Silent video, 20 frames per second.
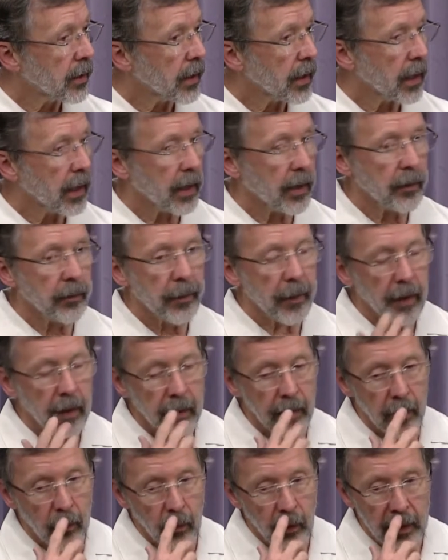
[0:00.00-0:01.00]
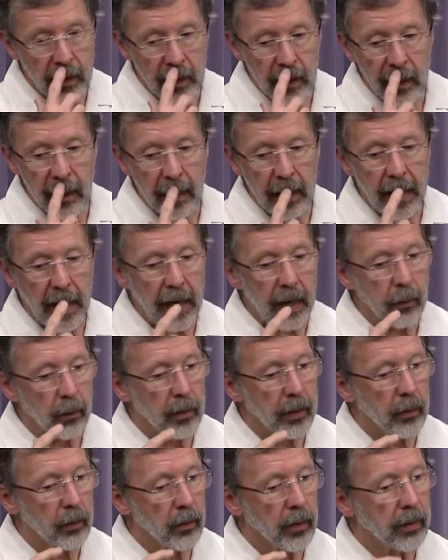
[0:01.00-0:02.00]
uh, that we,
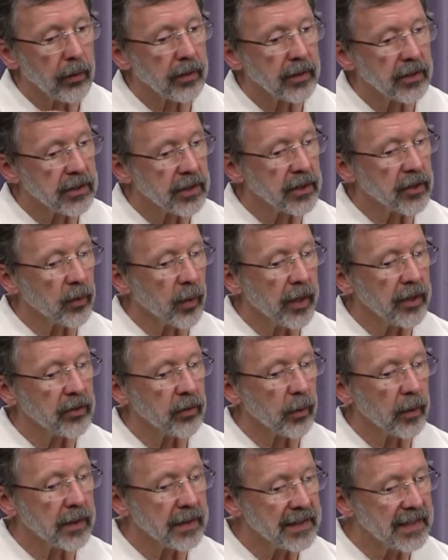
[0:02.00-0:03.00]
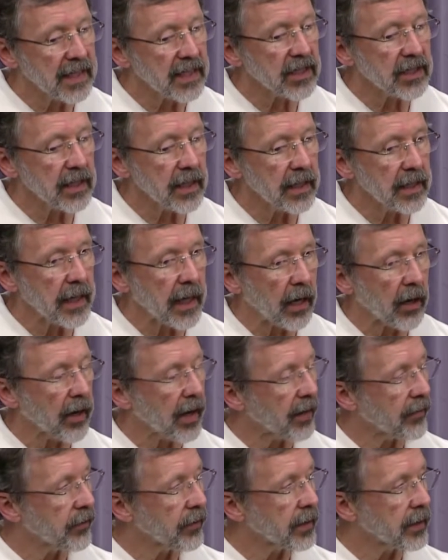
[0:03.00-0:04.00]
we, we were in a situation where Disney, now
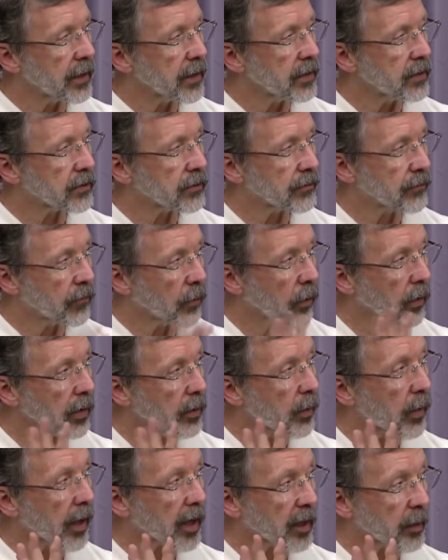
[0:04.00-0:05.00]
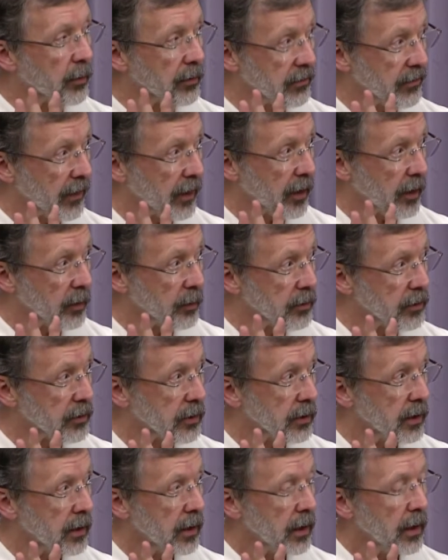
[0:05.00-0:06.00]
having these four remarkable
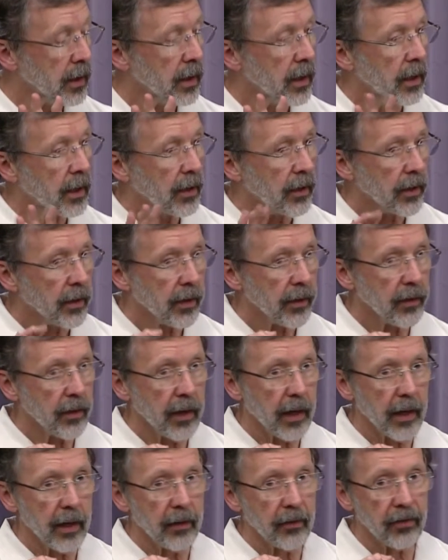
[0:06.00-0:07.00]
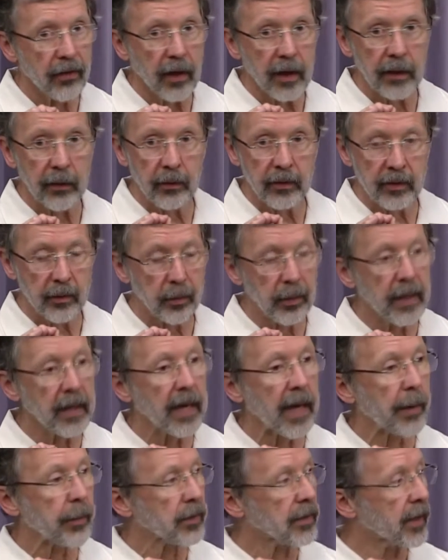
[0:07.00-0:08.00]
films, uh, thought there was a big
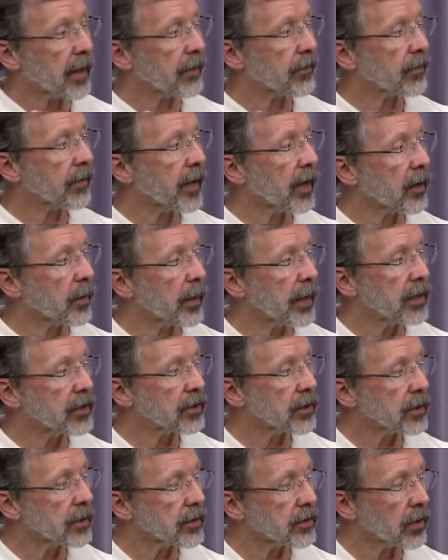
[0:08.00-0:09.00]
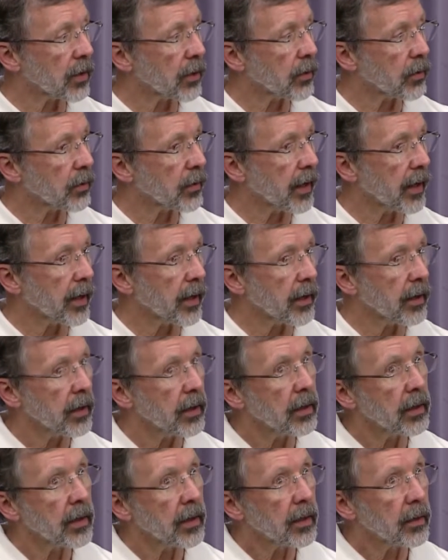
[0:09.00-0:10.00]
appetite for animation, so they
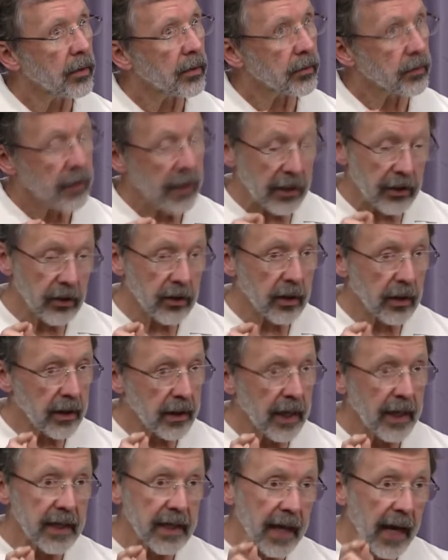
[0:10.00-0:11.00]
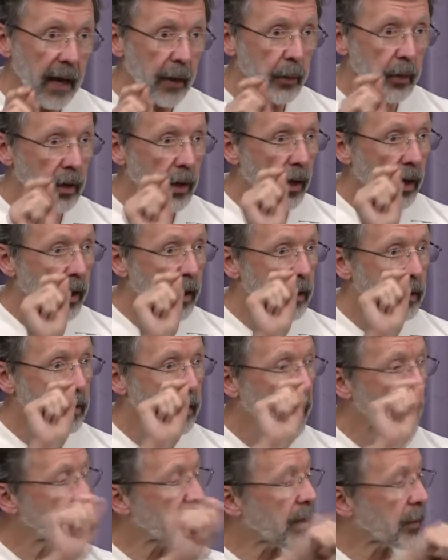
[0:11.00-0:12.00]
they took a, a gamble on
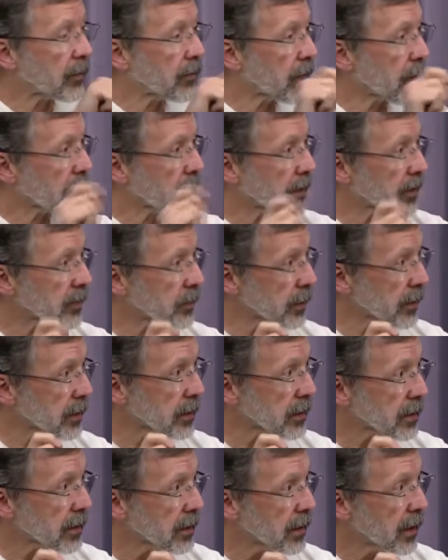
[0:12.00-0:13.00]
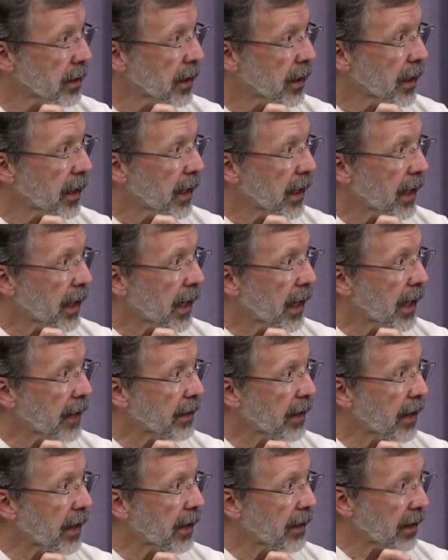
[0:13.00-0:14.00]
Nightmare Before Christmas,
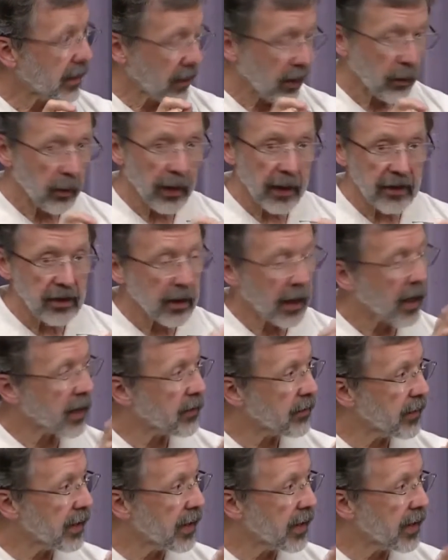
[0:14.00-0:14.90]
and they, and they thought, well, that's kind of